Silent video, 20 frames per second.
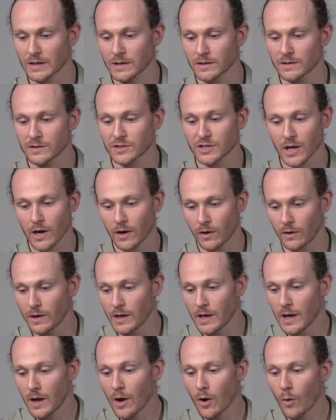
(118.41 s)
So
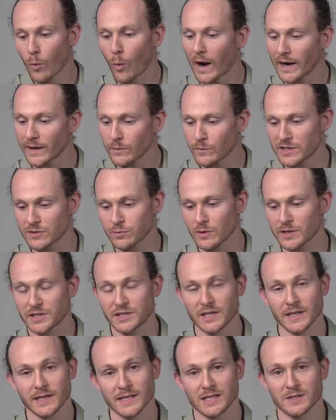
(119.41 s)
why did we switch
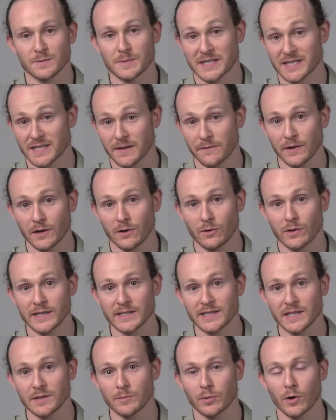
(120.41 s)
to this specific
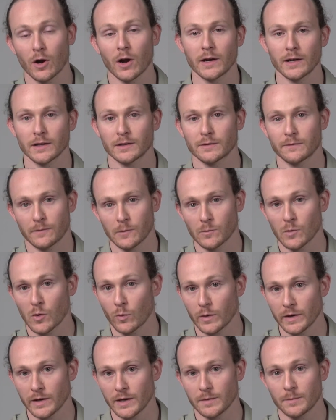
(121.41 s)
creatine product from what we